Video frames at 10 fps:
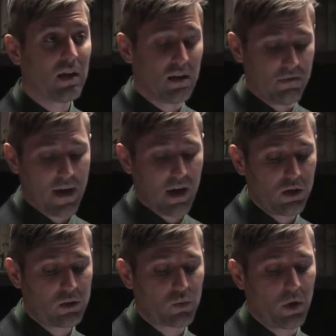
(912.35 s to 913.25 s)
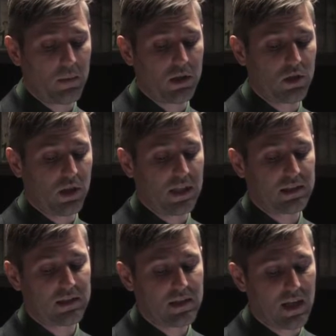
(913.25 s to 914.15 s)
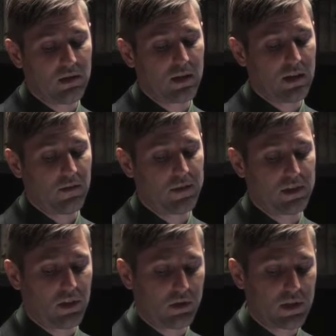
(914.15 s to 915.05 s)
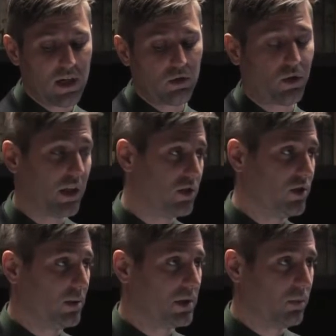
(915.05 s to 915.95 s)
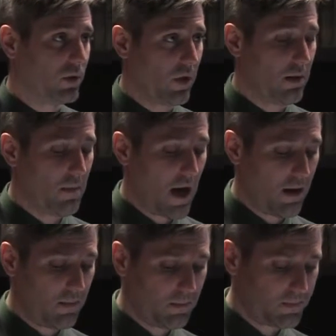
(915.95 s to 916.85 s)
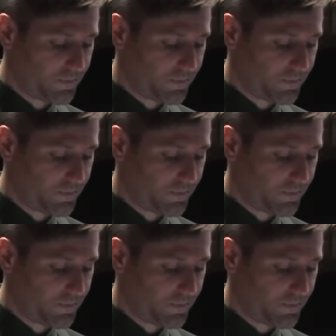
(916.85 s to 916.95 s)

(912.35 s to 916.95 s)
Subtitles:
that values women to the extent that they facilitate relationships between men.